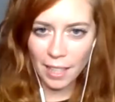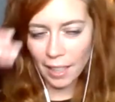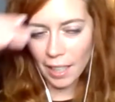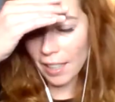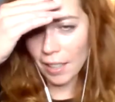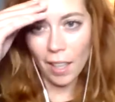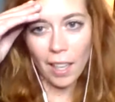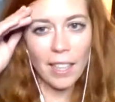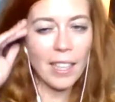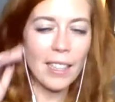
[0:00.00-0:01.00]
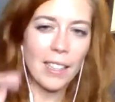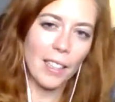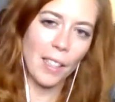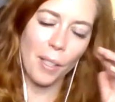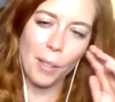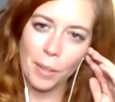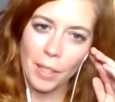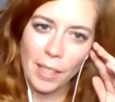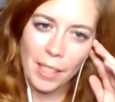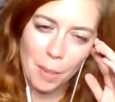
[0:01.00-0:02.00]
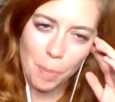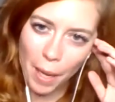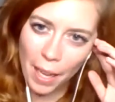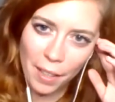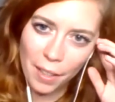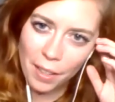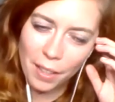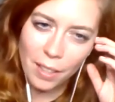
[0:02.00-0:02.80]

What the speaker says: iconic, you know, inspired.